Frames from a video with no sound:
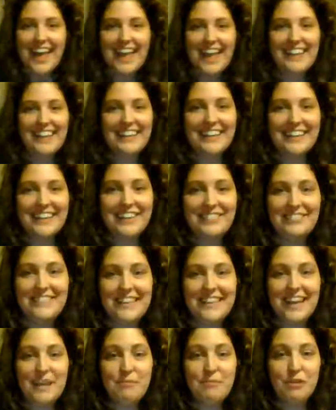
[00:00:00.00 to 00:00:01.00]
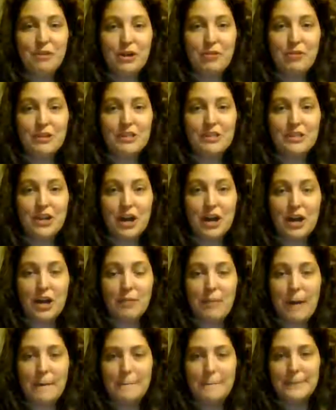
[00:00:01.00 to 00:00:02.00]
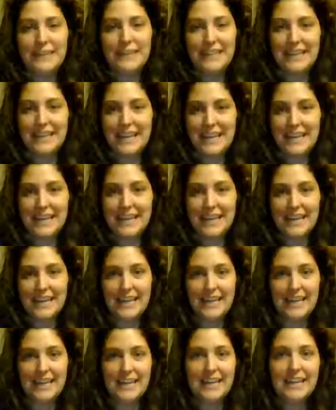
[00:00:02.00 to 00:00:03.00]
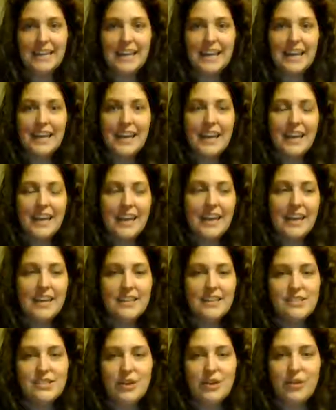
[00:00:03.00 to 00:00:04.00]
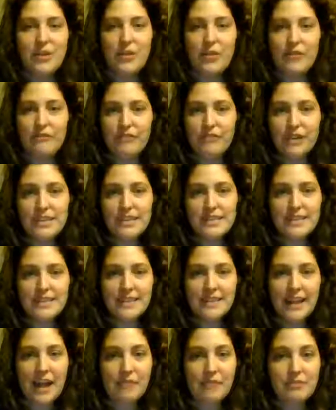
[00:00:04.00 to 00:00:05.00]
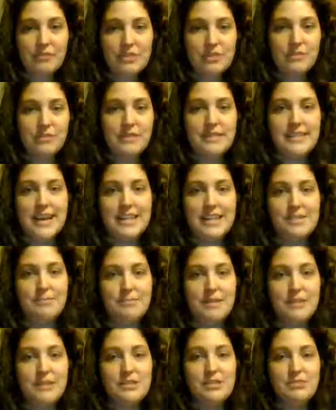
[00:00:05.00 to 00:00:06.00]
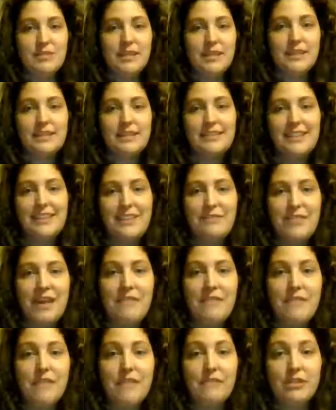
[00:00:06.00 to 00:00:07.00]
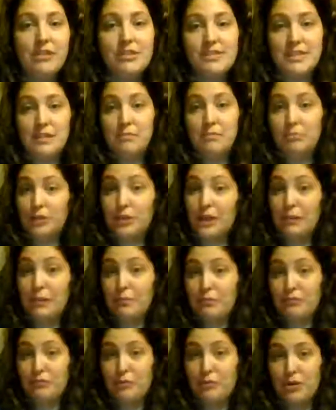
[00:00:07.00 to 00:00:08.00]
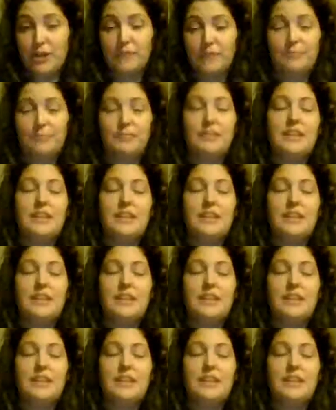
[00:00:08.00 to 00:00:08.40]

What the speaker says: Hello, today we're going to talk about blood. So, the first thing that I would do is ask my students if they've ever seen blood before.